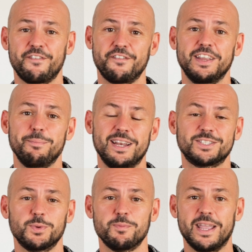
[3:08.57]
15
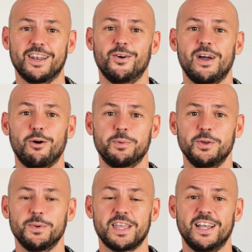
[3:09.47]
minutes with me and I'll help
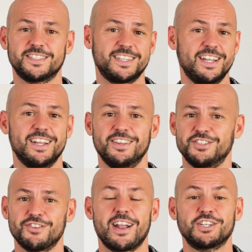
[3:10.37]
you with a steer and
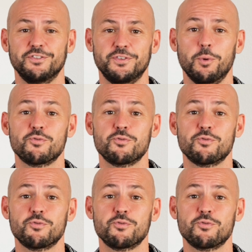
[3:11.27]
direction for your